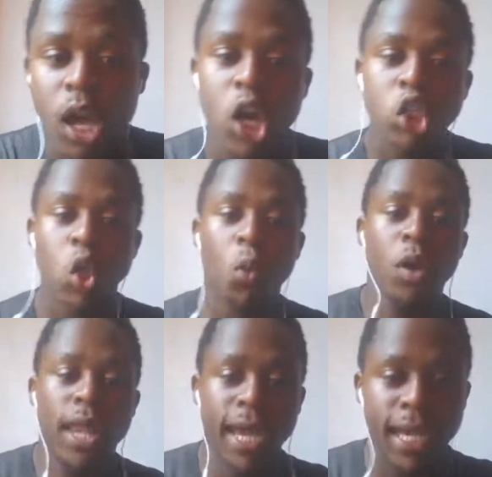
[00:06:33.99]
So,
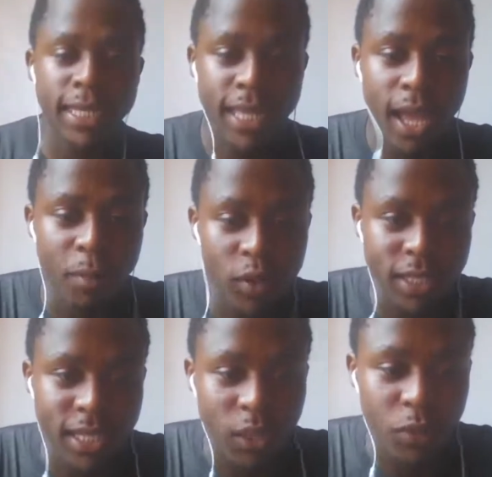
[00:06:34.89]
like I said, I'm going to
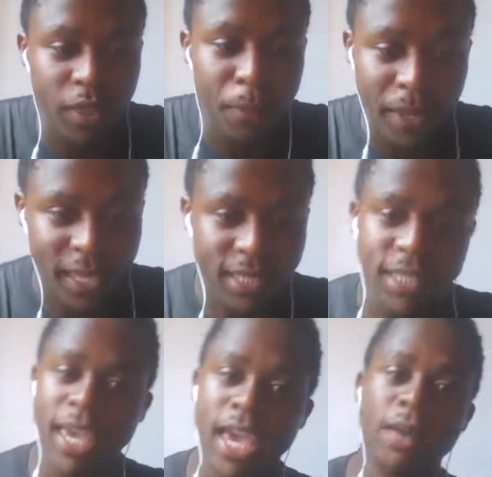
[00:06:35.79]
start with the
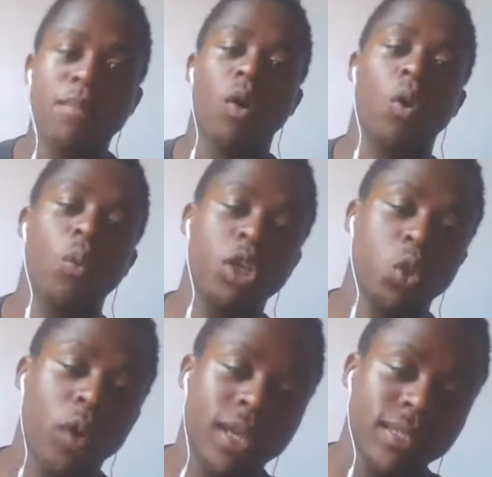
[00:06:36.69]
biggest game, which
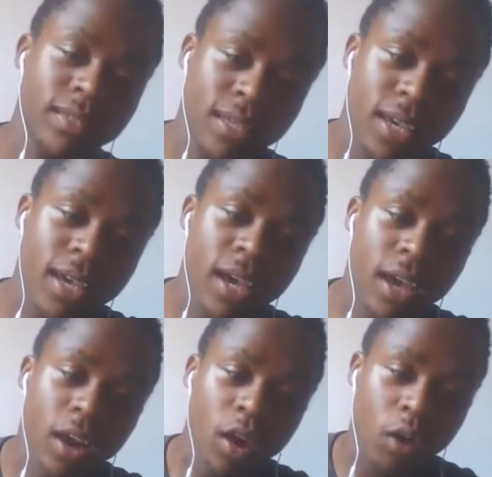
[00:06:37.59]
was
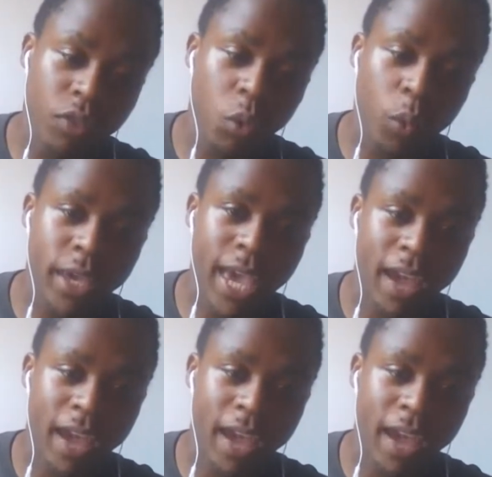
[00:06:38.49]
of the week.